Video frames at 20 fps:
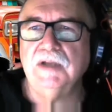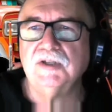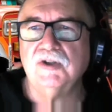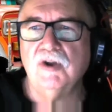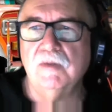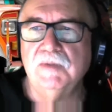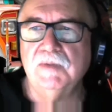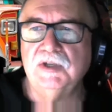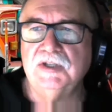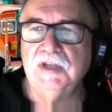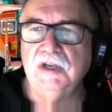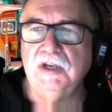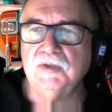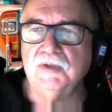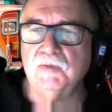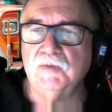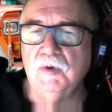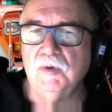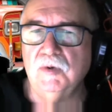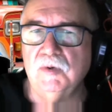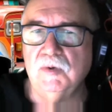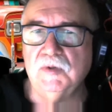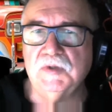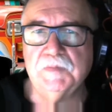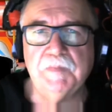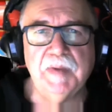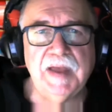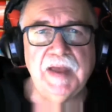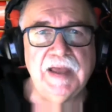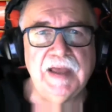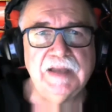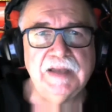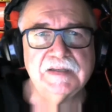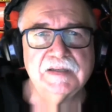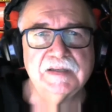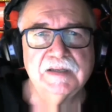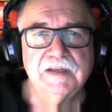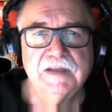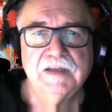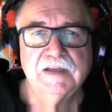Common sense rules, but
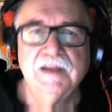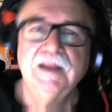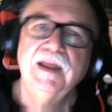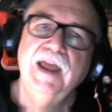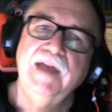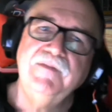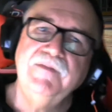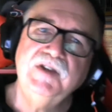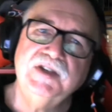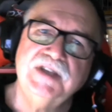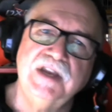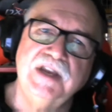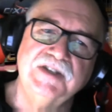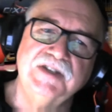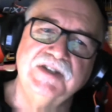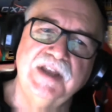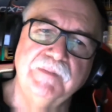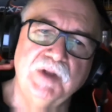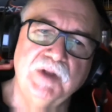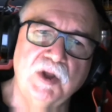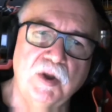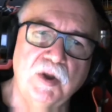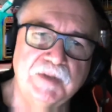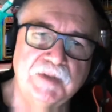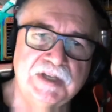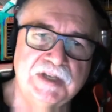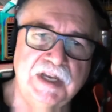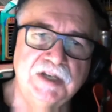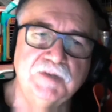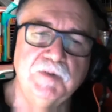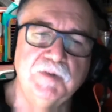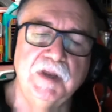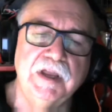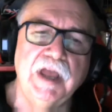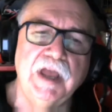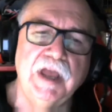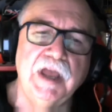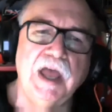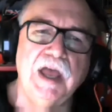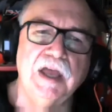having said same common sense, we
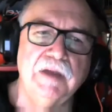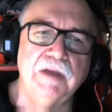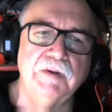are going